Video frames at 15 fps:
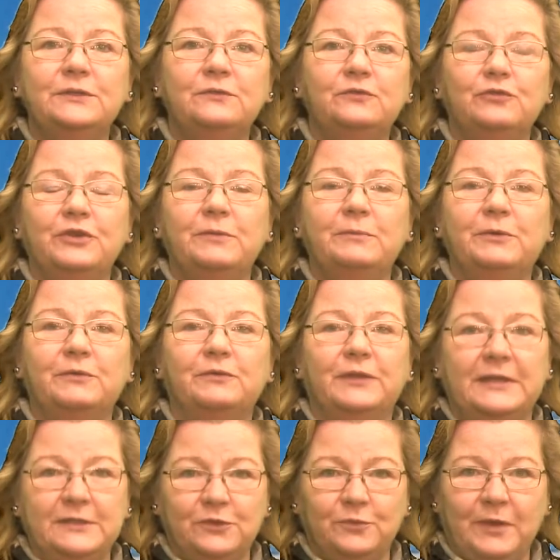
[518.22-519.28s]
dream of
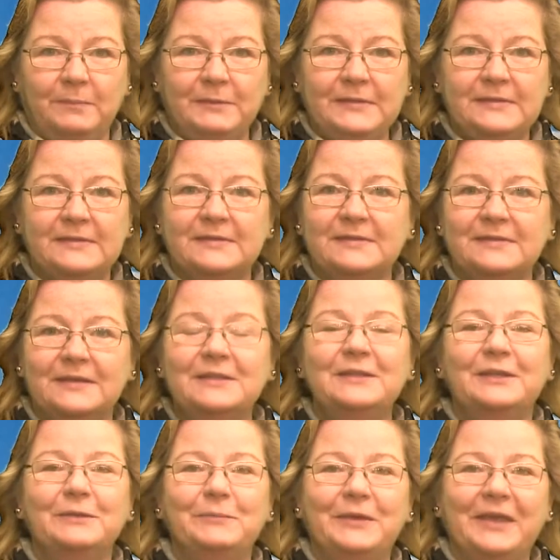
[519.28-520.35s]
laser weapons
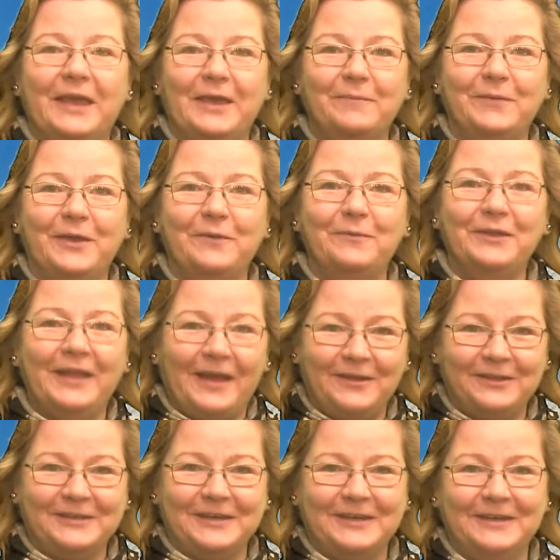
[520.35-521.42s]
suddenly became a
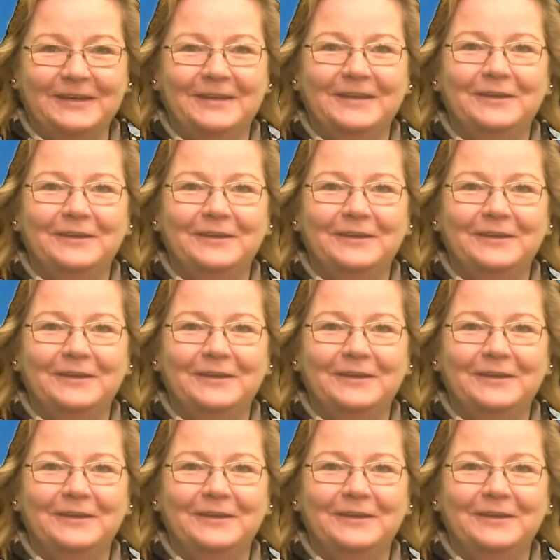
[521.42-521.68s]
reality.